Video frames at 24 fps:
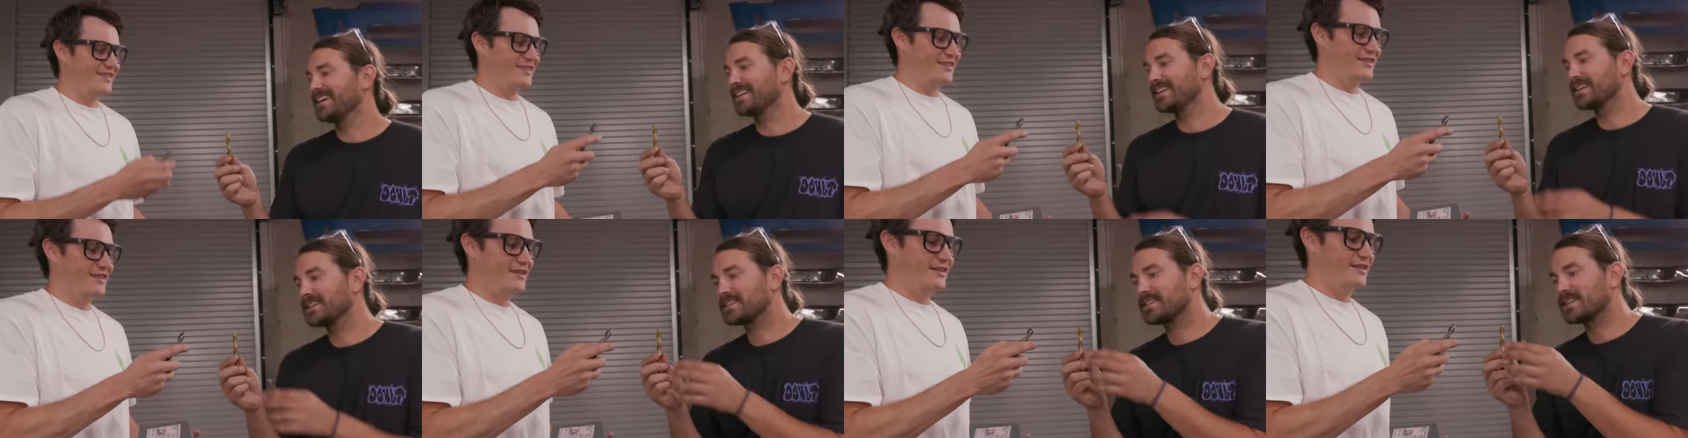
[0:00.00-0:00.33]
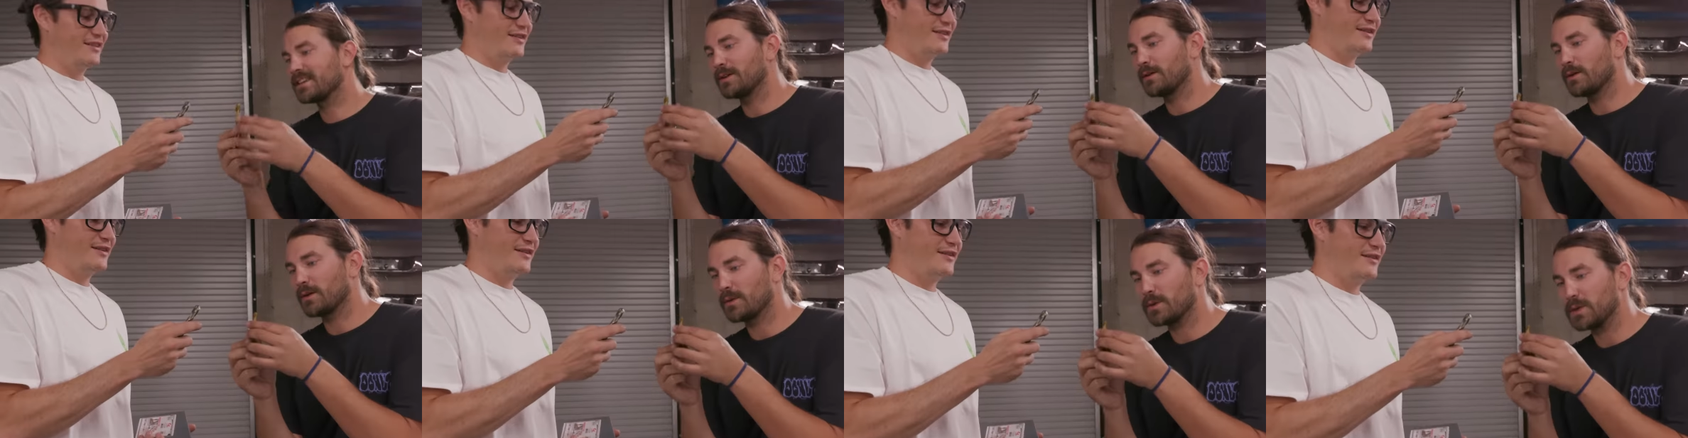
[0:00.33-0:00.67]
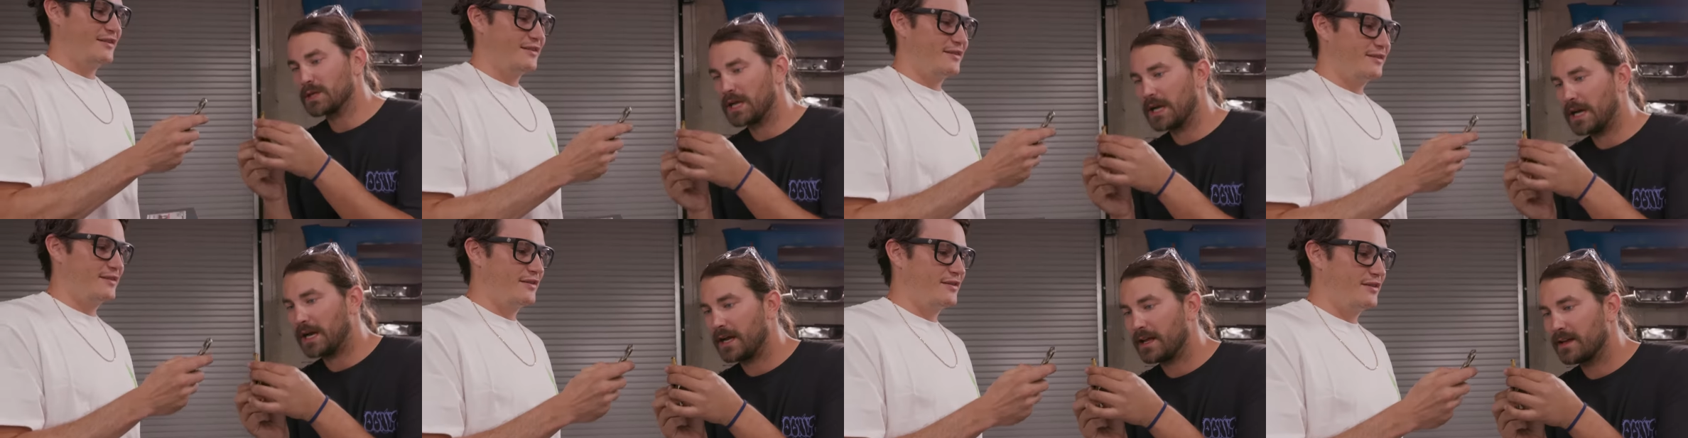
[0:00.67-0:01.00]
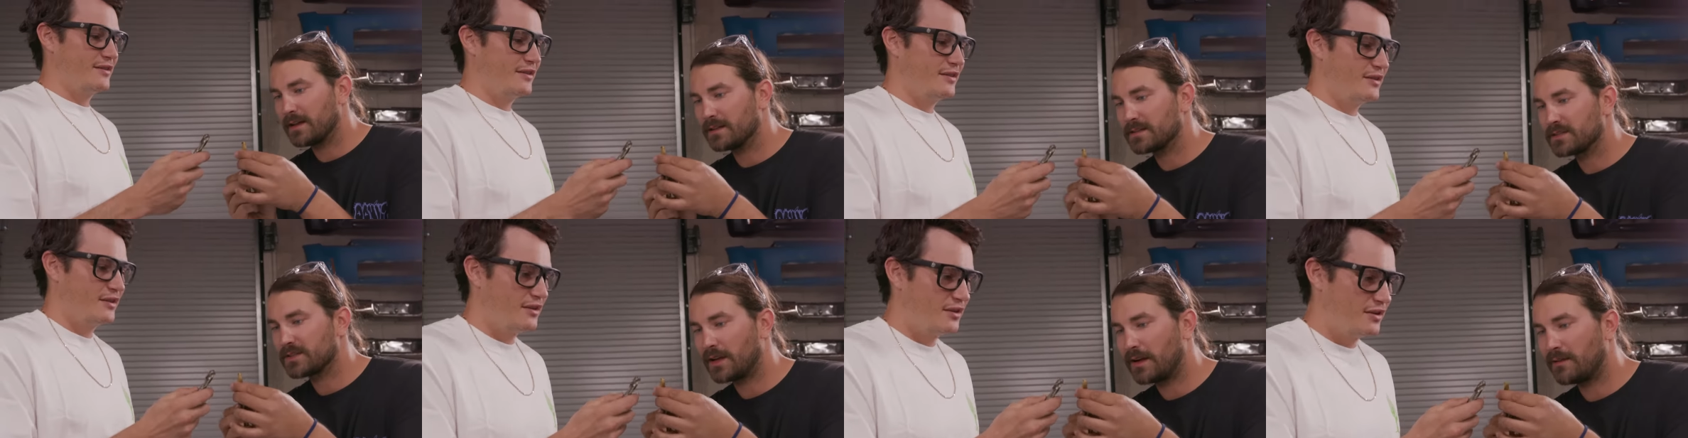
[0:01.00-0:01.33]
Speaker 1: Let's see, what do we got?
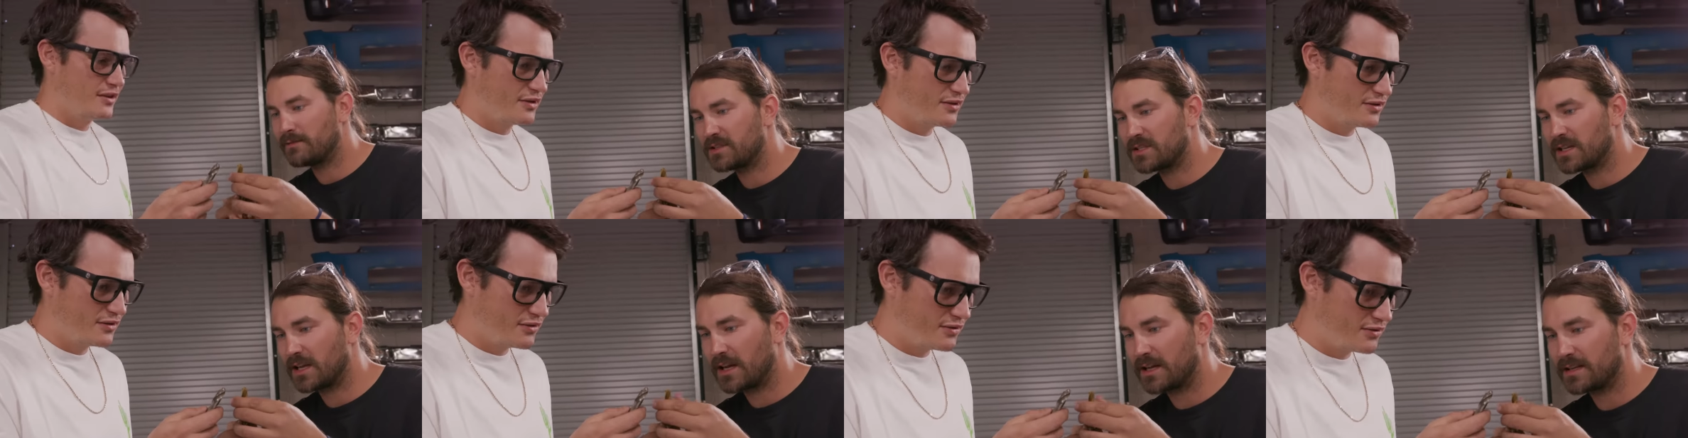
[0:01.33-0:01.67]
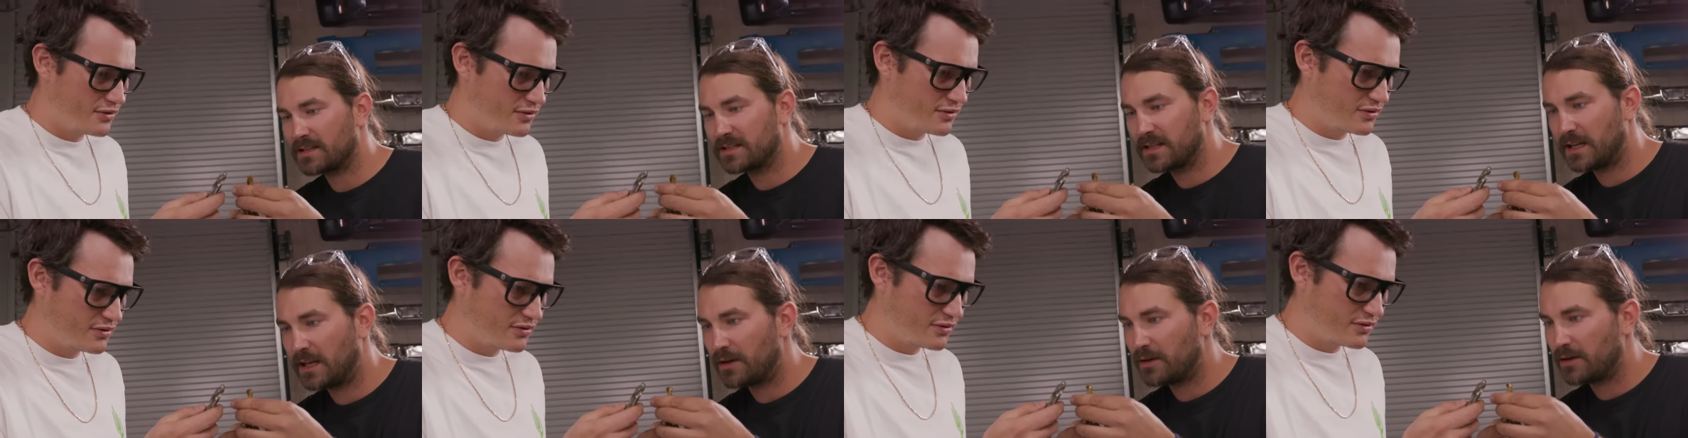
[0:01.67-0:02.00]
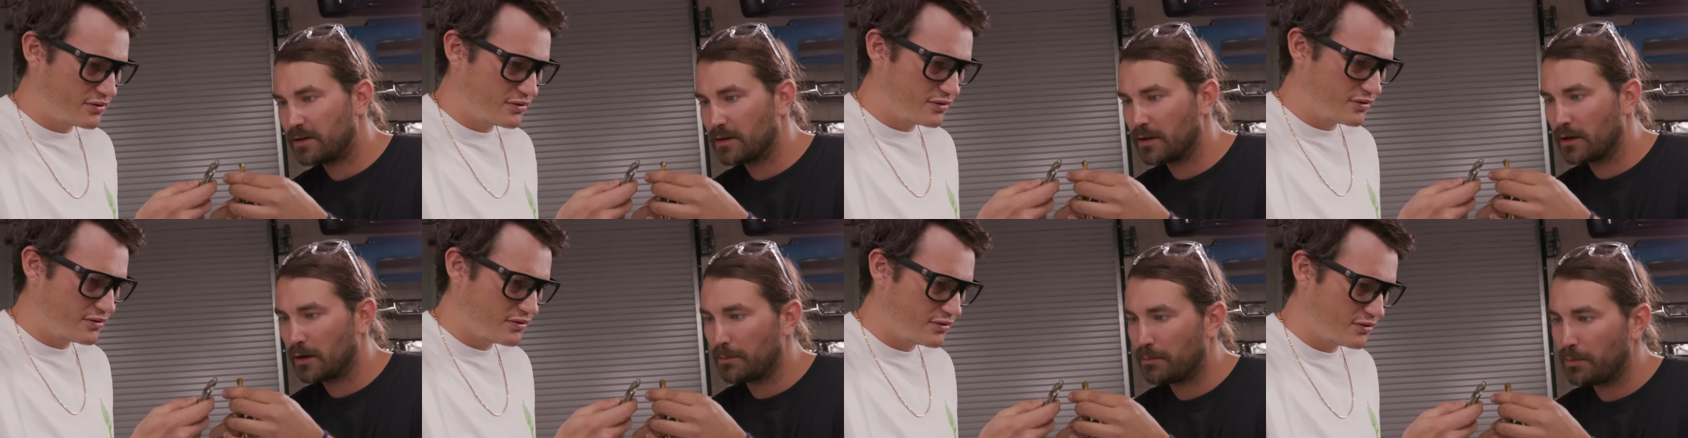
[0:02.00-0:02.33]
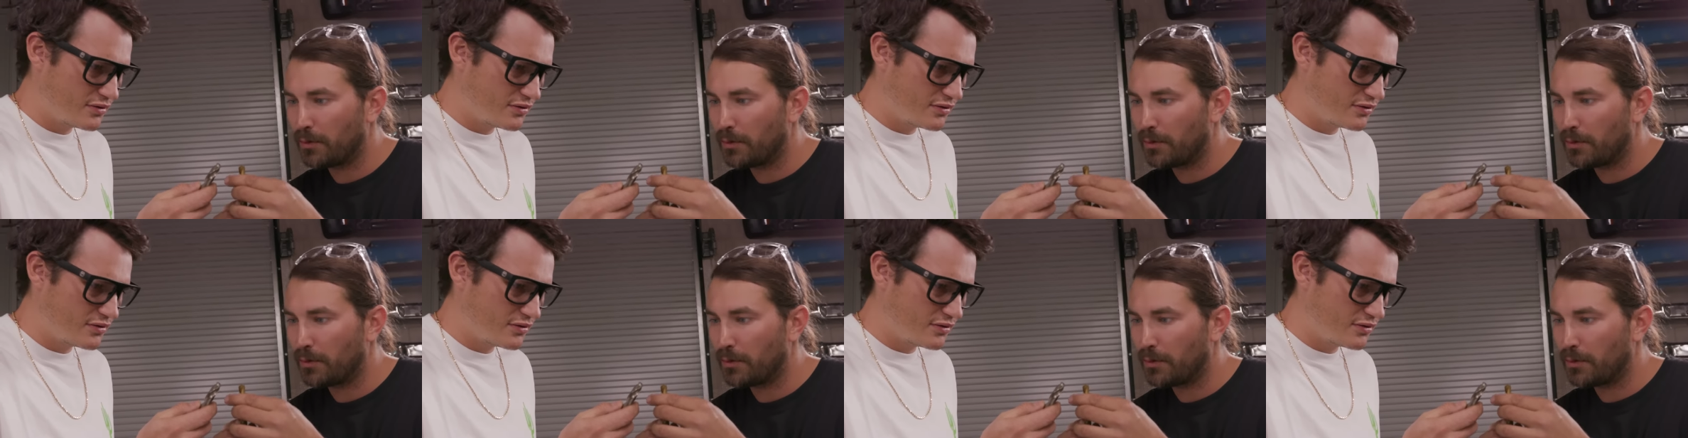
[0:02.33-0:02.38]
So I've just got a standard little